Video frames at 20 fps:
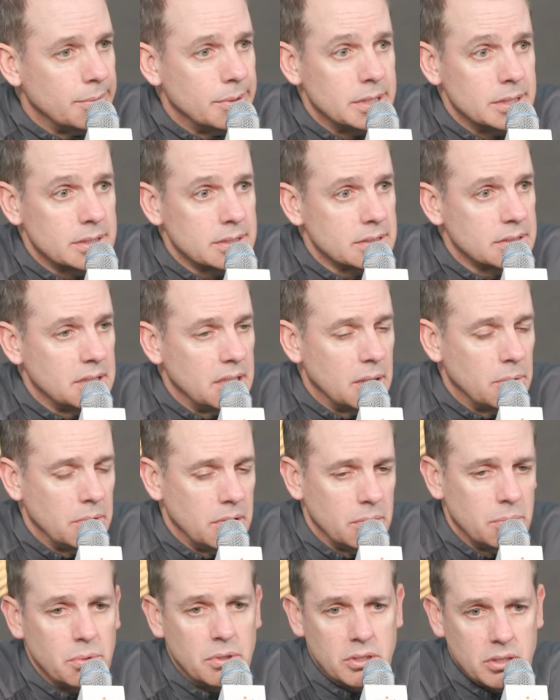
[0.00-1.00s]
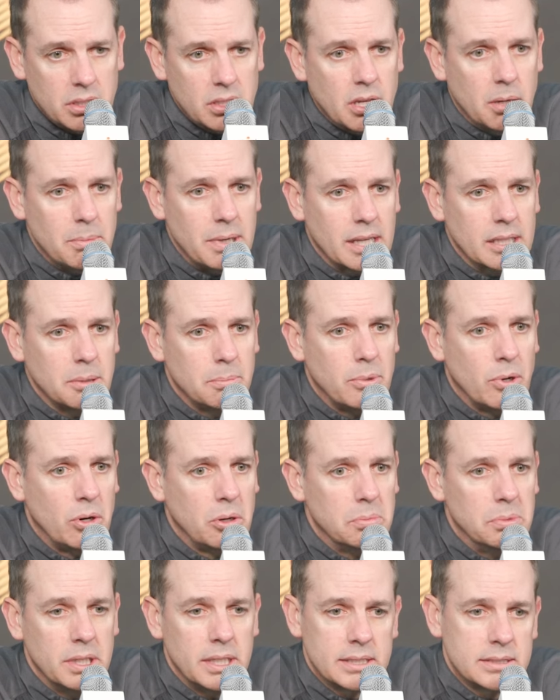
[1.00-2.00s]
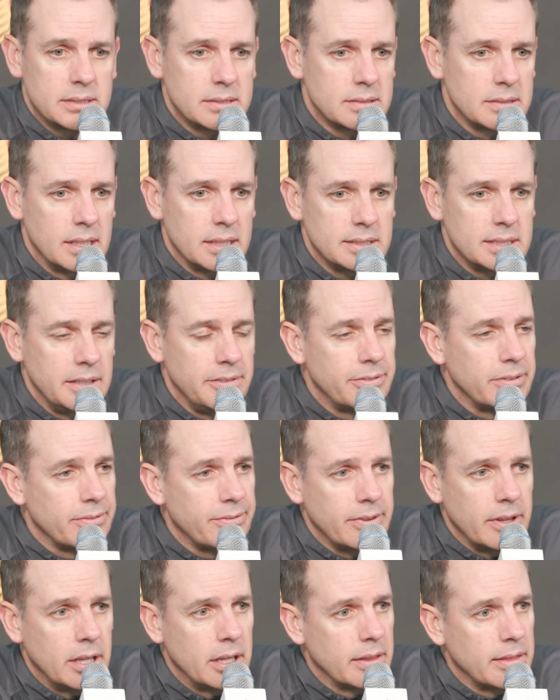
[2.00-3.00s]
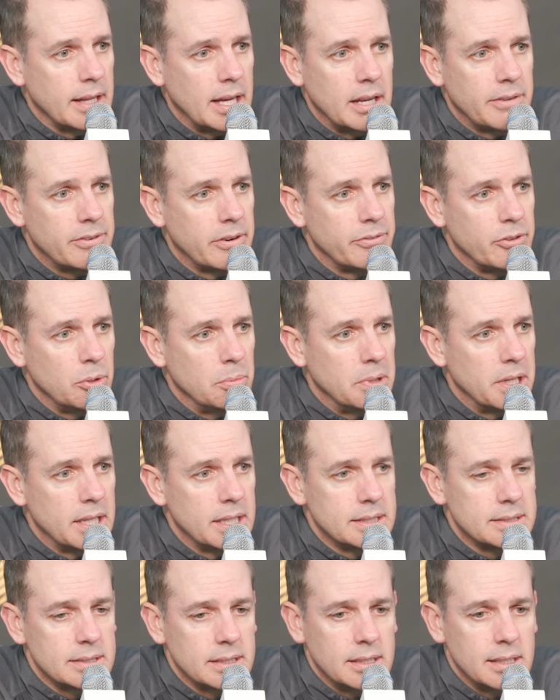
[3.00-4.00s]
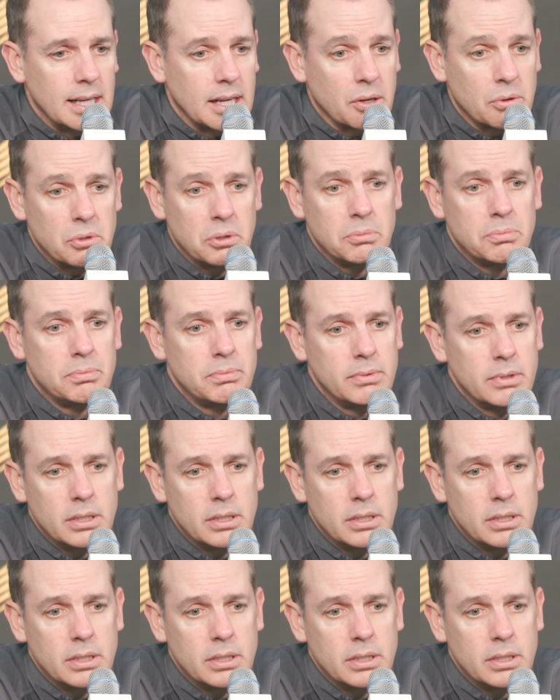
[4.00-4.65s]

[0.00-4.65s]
We just, you know, we knew we could come back to Bull, but let's see Thad for a few minutes, and that group